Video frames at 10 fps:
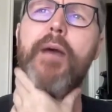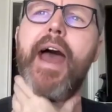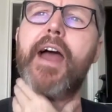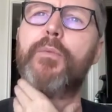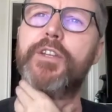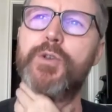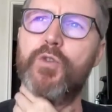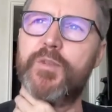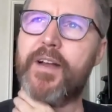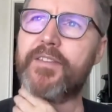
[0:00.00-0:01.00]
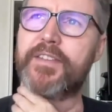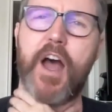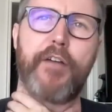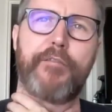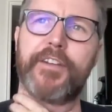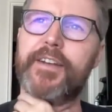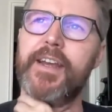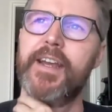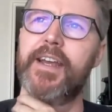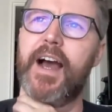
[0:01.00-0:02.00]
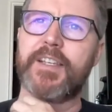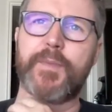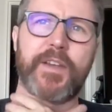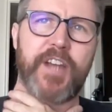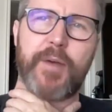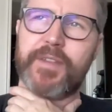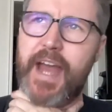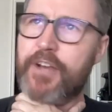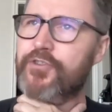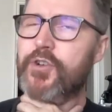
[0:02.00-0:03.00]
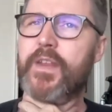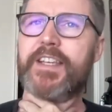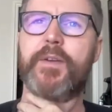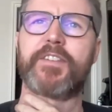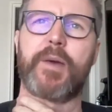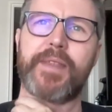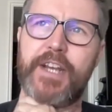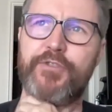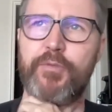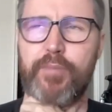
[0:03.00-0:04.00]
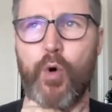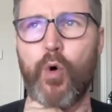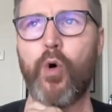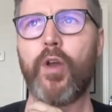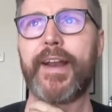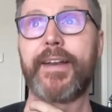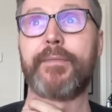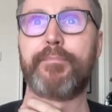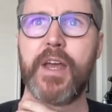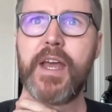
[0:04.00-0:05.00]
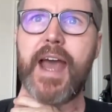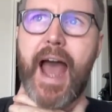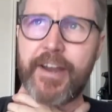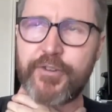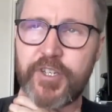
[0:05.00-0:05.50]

met and we talked about stuff, and I spent time with Andrew, and then I spent time with Andrew and Paul, and Andrew